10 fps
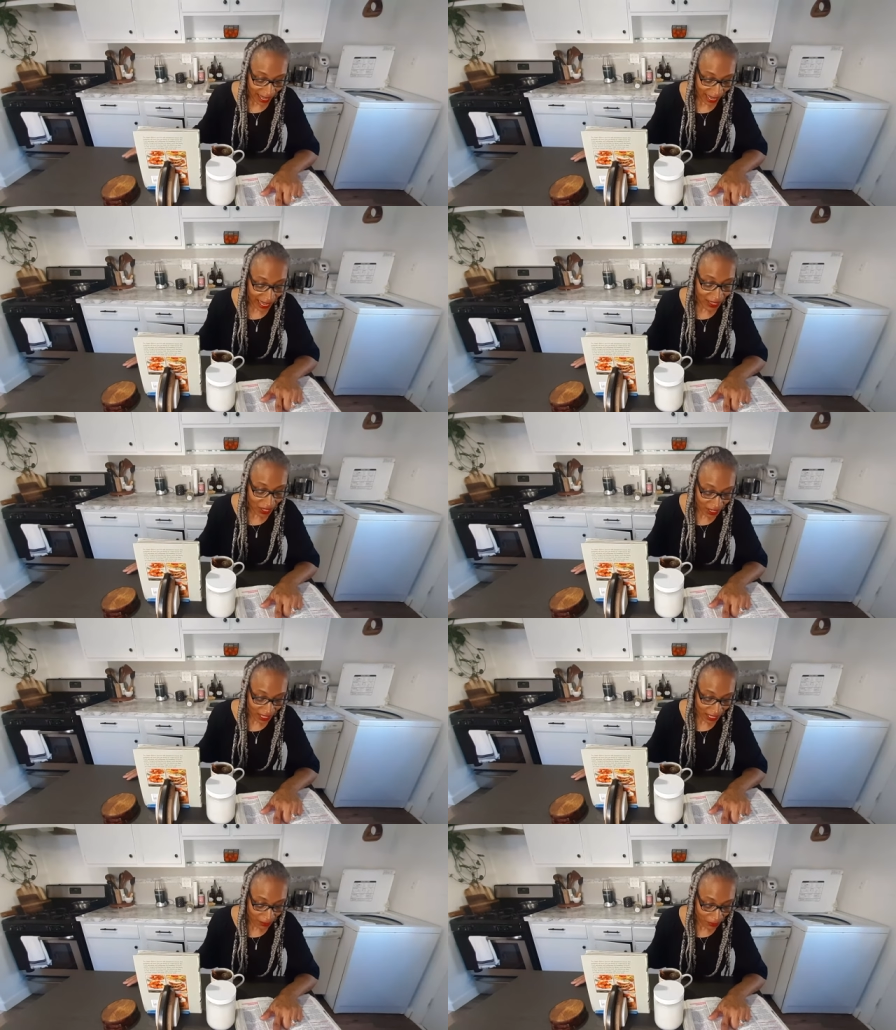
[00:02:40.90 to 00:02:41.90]
And the
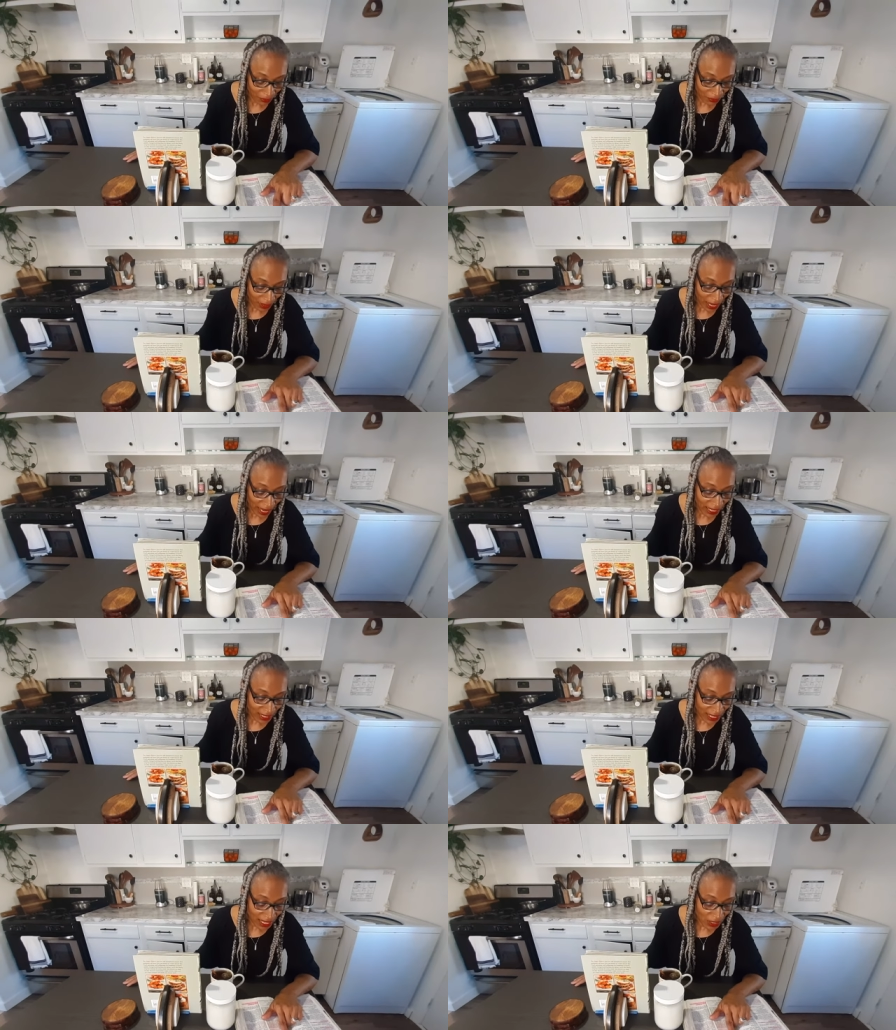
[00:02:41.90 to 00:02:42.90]
good. And
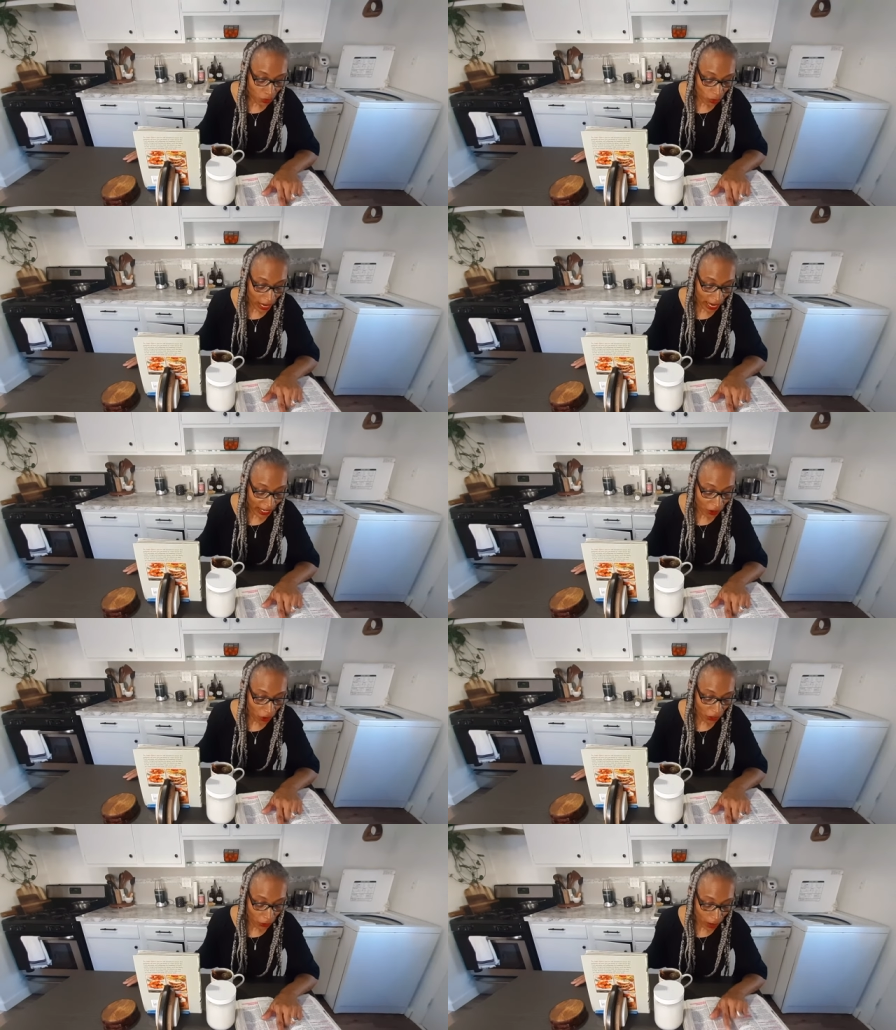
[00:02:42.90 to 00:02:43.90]
sends rain
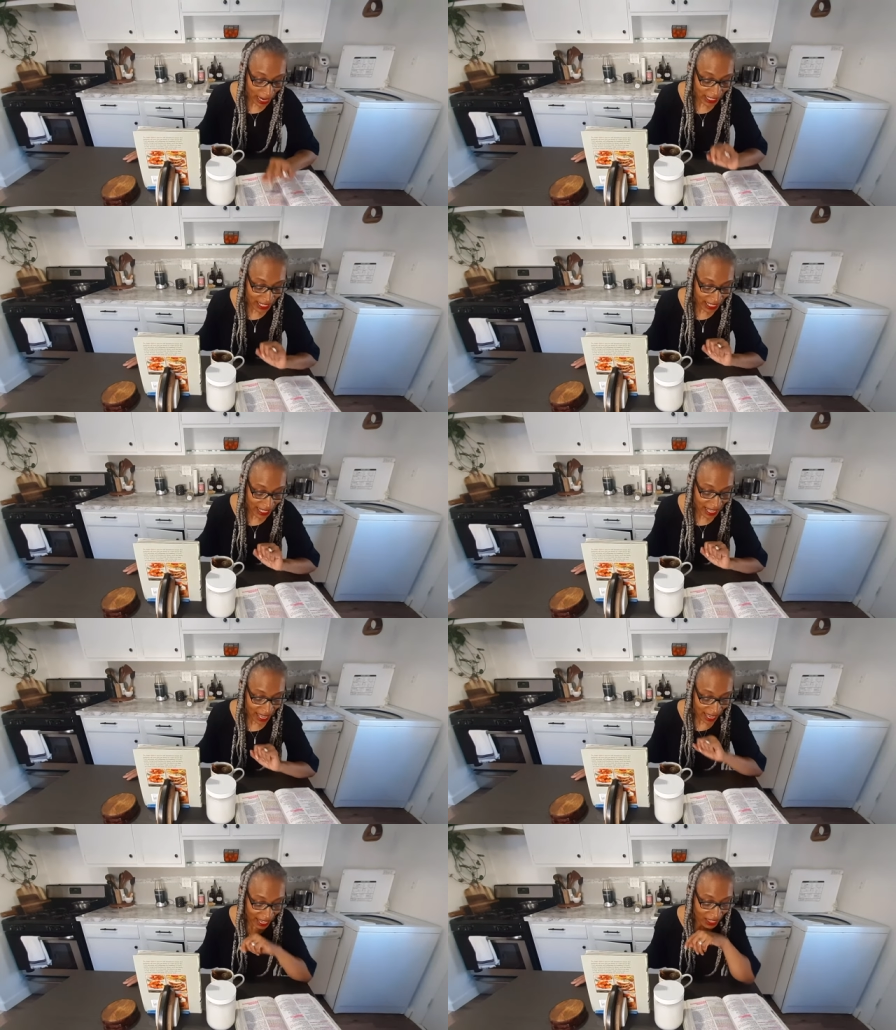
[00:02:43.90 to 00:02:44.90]
on the righteous
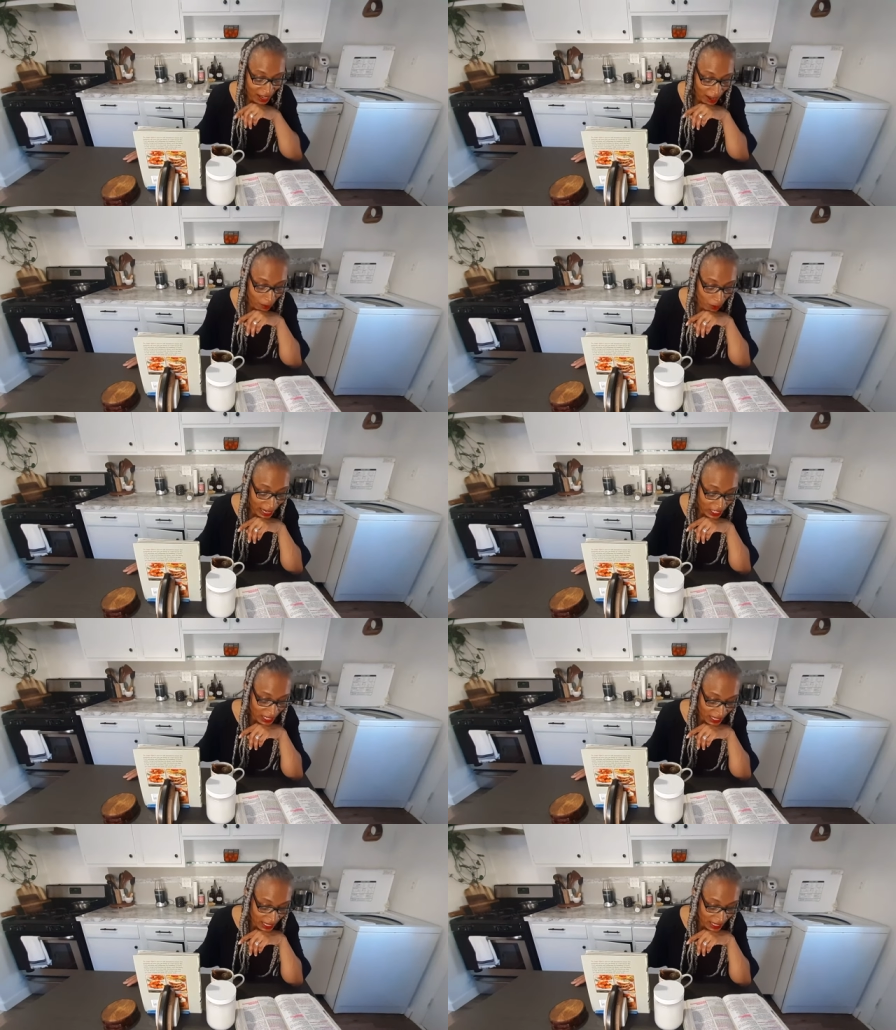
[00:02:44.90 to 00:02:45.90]
and the
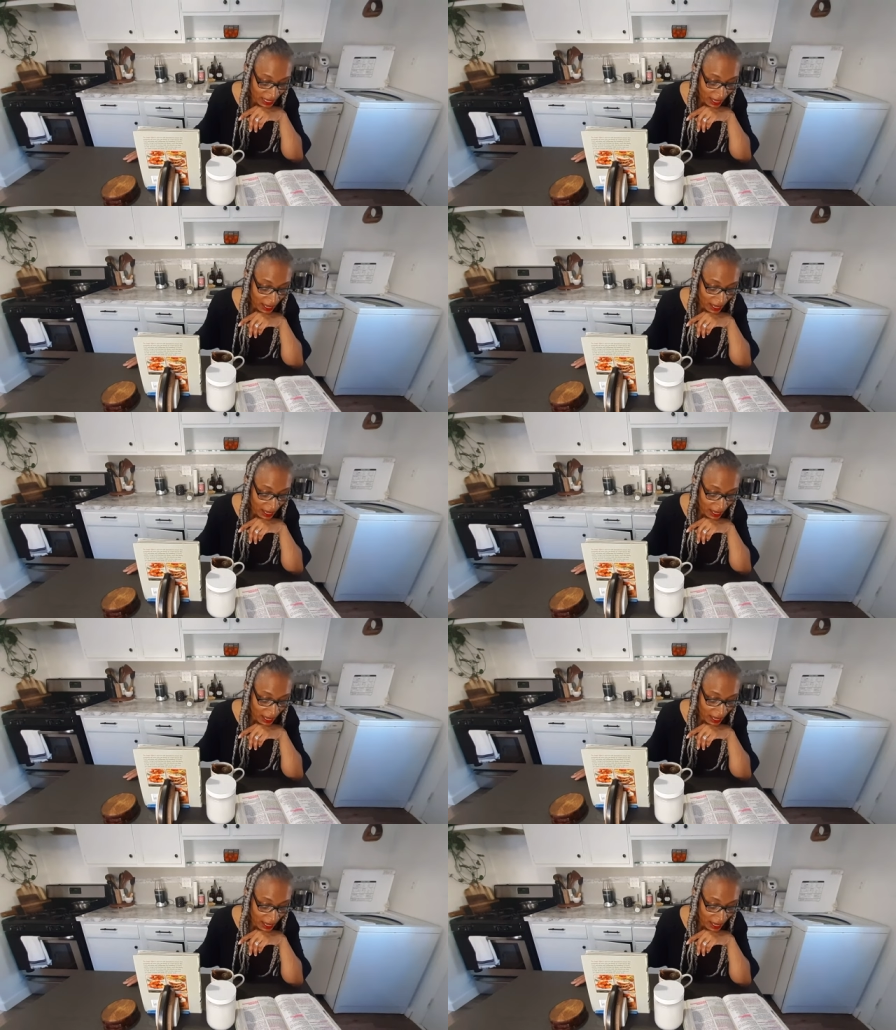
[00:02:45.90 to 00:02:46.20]
uprightness.